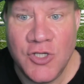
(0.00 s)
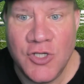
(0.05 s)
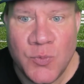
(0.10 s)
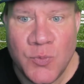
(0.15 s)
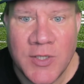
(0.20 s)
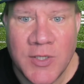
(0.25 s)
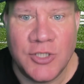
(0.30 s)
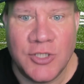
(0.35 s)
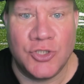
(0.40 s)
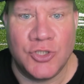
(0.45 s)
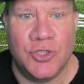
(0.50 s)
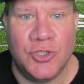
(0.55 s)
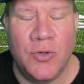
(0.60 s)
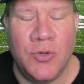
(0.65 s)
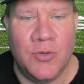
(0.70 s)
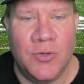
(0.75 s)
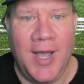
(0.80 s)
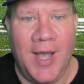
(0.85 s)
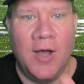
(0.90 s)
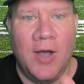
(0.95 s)
wanted to show
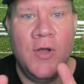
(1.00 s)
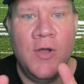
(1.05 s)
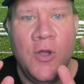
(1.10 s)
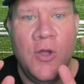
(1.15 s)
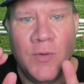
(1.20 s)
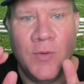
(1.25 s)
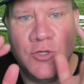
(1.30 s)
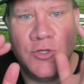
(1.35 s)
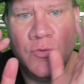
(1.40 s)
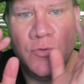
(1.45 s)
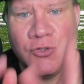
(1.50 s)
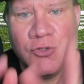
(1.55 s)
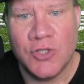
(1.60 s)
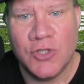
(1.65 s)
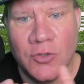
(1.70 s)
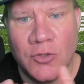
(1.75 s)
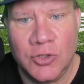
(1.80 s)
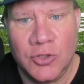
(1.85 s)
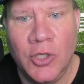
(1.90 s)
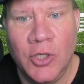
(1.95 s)
you how when you
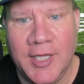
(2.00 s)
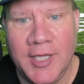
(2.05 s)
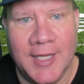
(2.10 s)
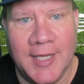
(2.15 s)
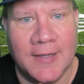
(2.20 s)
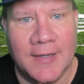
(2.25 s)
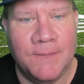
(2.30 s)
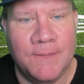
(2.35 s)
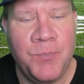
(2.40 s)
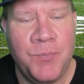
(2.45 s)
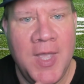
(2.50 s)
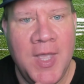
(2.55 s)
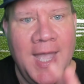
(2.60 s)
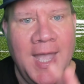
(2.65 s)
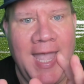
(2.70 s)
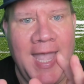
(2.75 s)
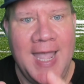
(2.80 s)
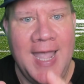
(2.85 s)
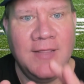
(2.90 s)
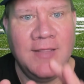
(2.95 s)
start looking
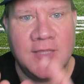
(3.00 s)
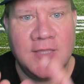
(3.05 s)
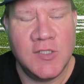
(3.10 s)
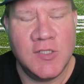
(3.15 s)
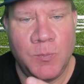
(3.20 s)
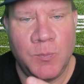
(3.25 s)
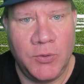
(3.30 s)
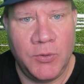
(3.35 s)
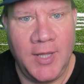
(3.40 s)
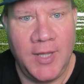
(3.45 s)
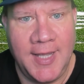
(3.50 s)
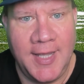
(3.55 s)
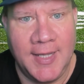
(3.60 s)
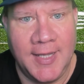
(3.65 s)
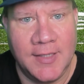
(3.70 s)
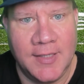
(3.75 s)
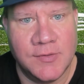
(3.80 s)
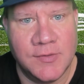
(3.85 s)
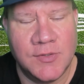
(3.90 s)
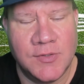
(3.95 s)
at these
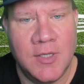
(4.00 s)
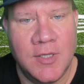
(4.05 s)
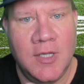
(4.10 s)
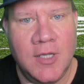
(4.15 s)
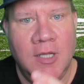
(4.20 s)
plays,